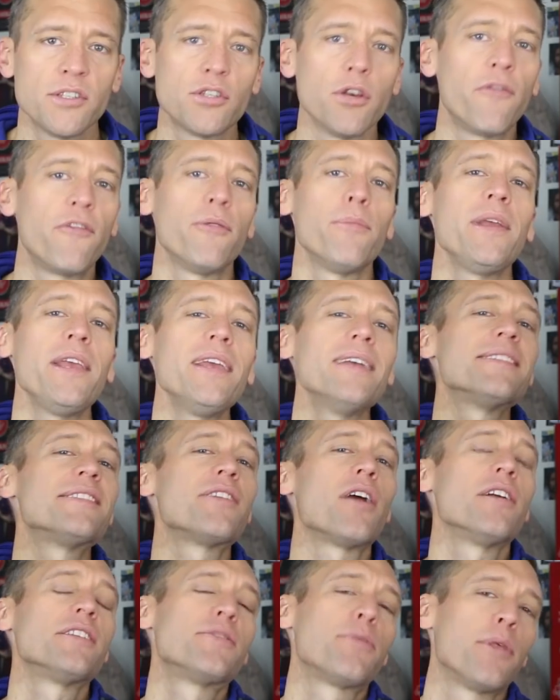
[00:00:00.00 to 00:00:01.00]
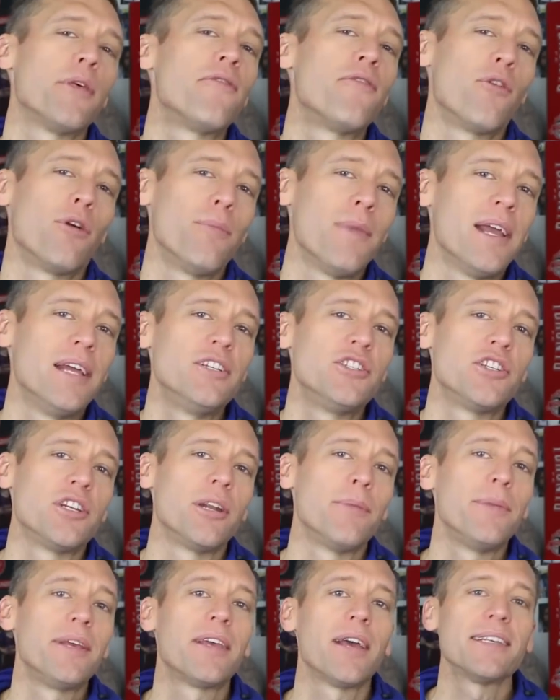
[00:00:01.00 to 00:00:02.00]
So for me, it starts with the
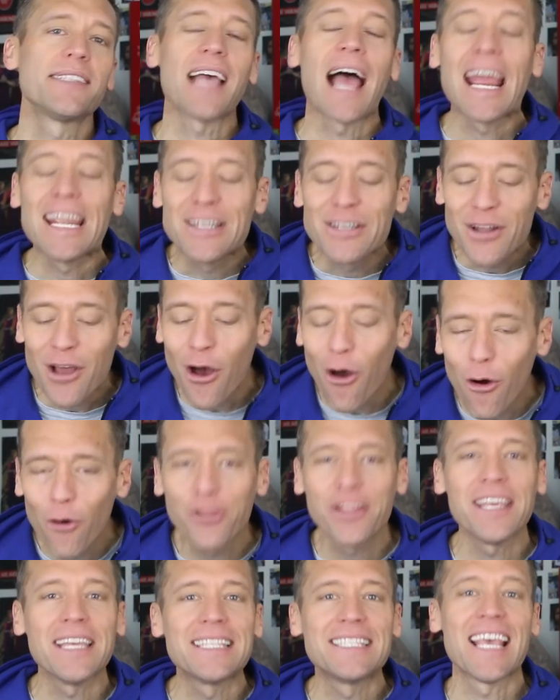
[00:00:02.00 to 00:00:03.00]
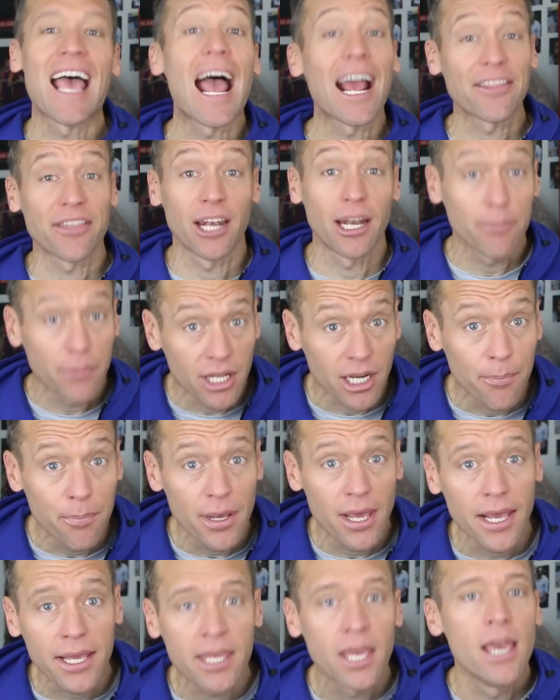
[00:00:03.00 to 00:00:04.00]
formation. And because I know the attack that I'm gonna
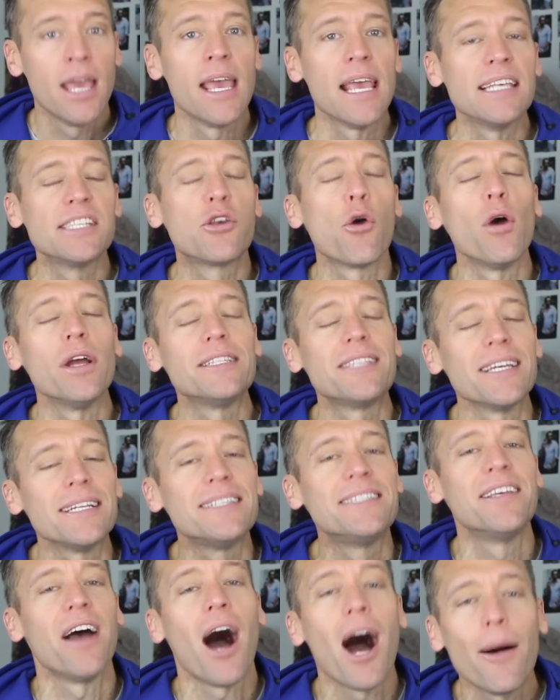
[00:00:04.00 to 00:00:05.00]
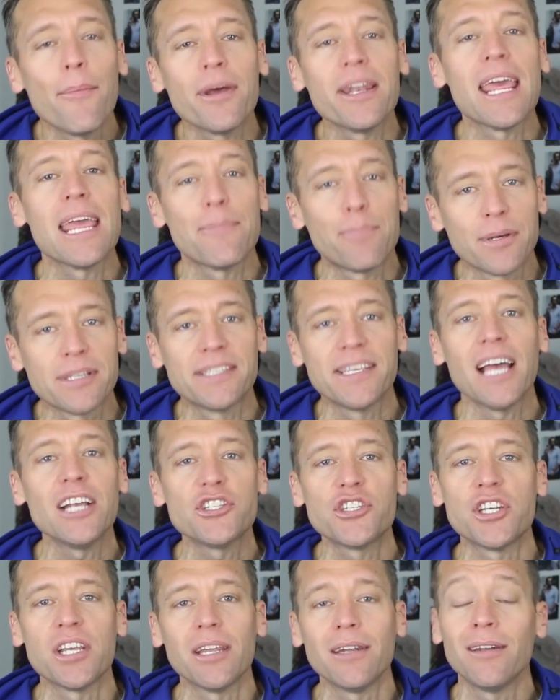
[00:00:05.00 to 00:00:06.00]
pick is going to dominate
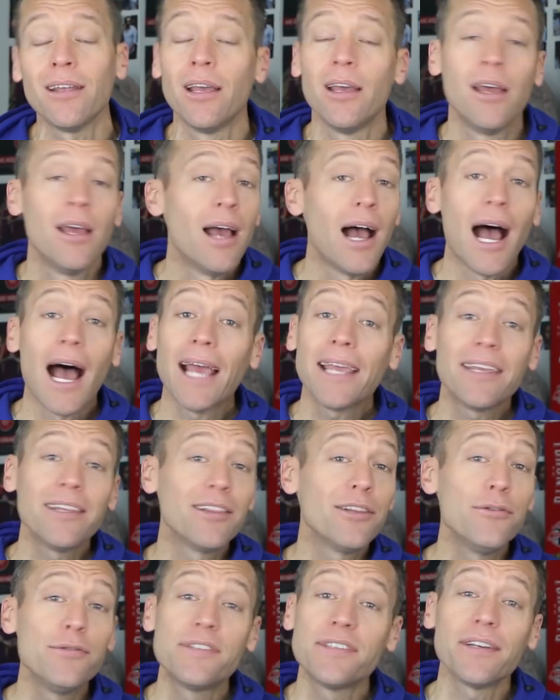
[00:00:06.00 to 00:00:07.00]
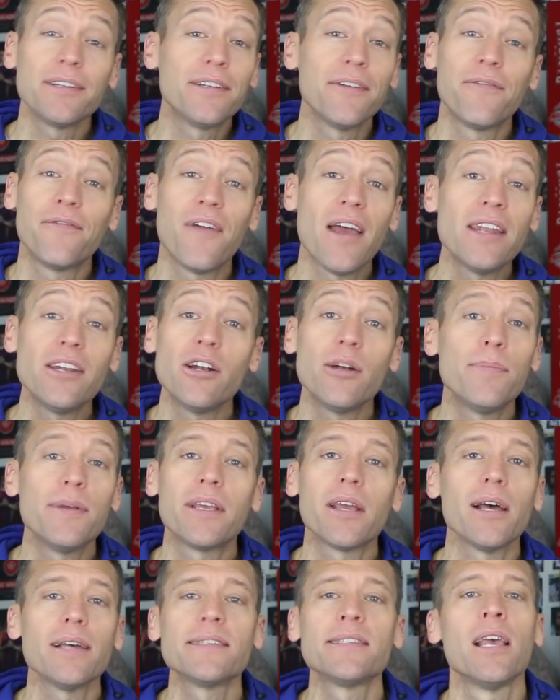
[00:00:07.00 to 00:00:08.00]
possession, I can lose a defender
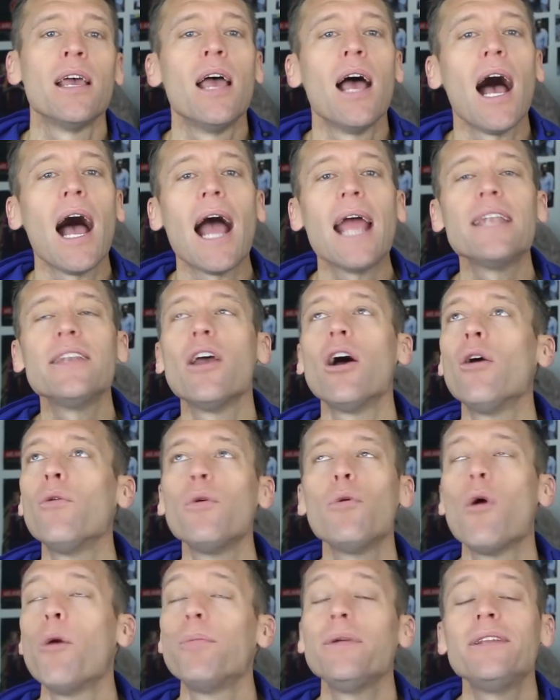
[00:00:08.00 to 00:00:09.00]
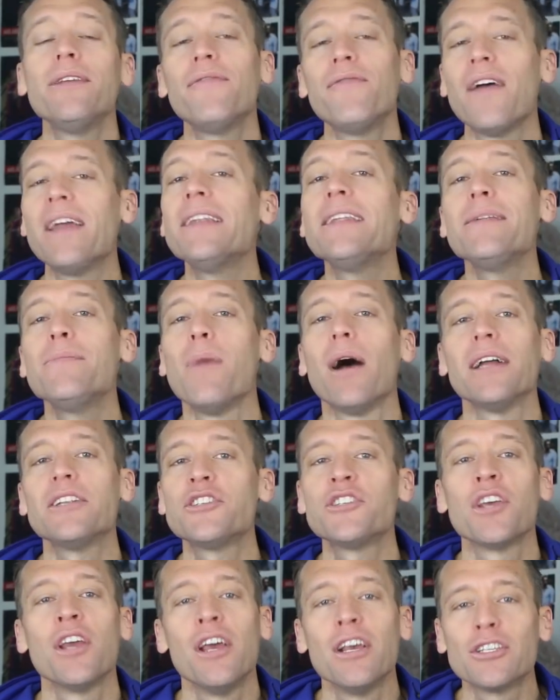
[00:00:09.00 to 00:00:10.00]
because I know we won't be defending
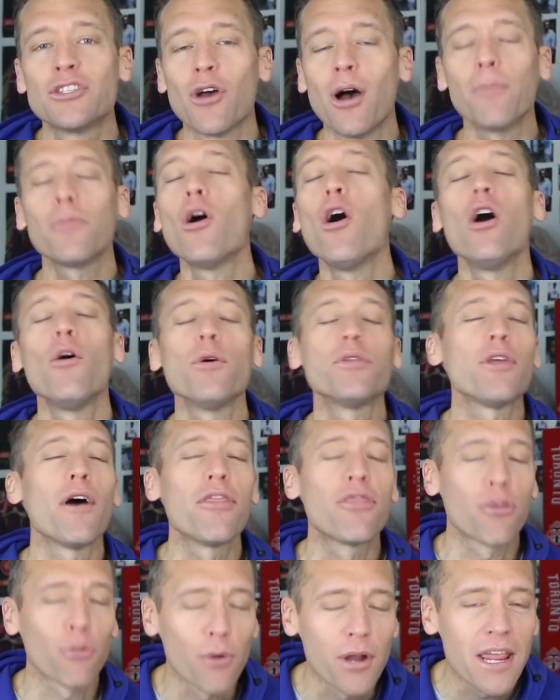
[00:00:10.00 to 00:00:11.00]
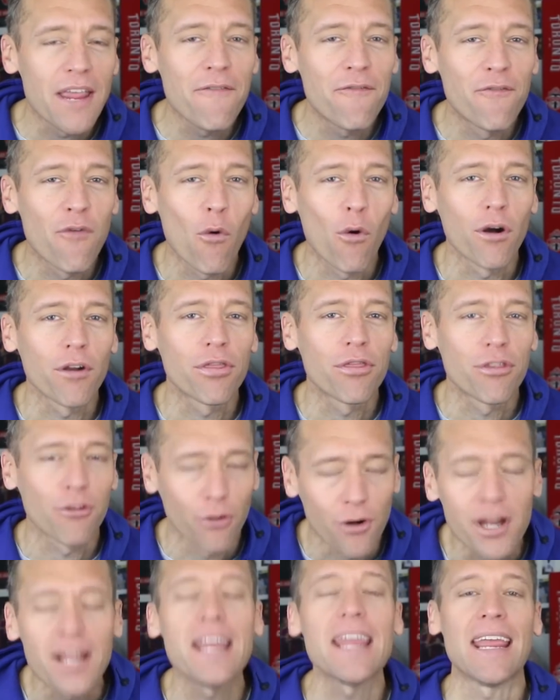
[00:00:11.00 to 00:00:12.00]
much. So I'm going with a
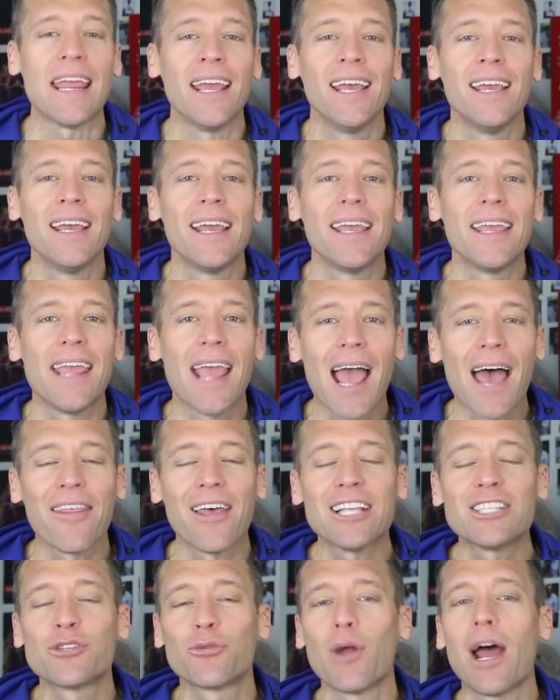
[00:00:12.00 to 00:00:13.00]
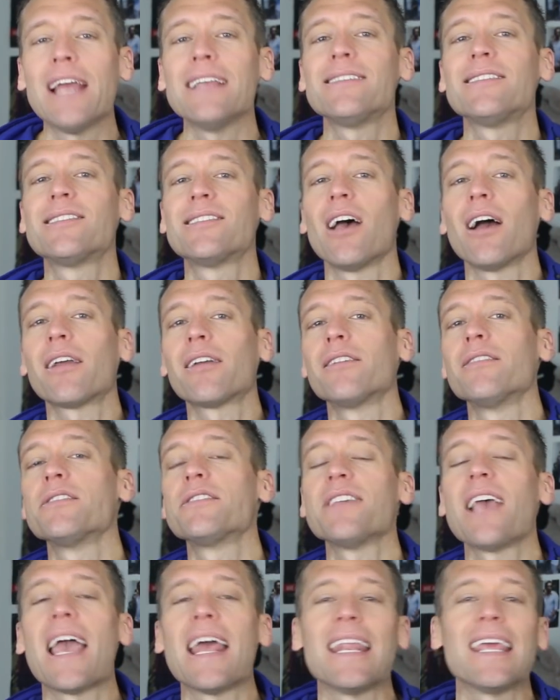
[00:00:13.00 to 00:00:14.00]
3-4-3. Yeah, that's right,
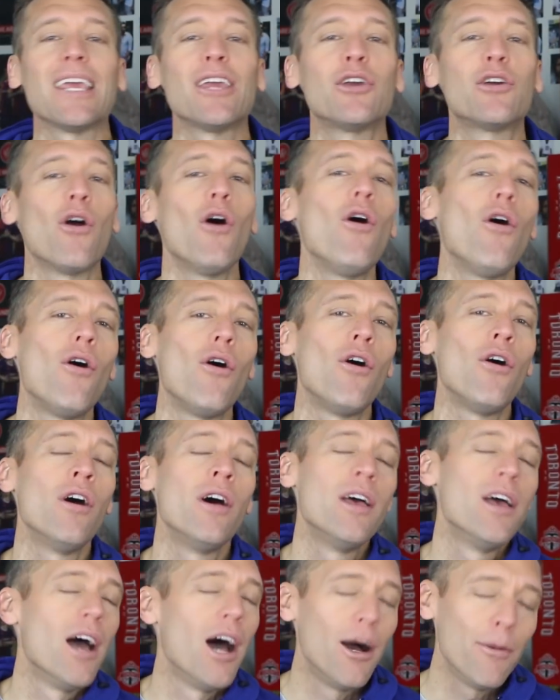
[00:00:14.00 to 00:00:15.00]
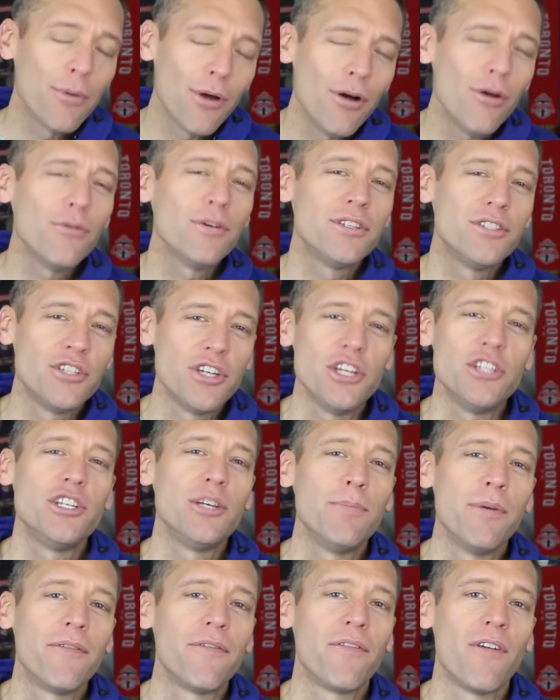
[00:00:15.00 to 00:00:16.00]
suckers. And in goal, I'm going with
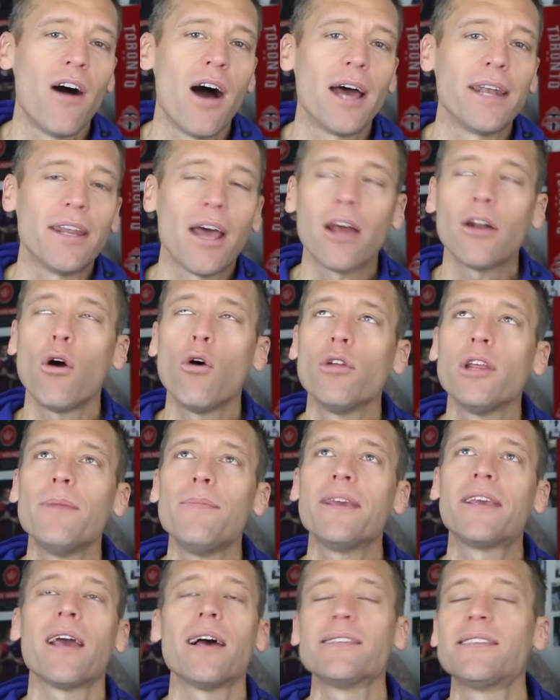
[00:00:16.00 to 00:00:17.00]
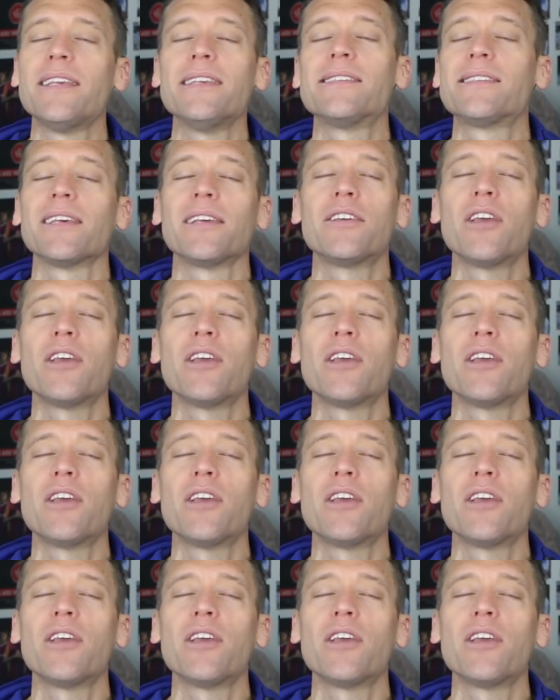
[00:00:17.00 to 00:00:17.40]
Gigi Buffon. Not only because he's the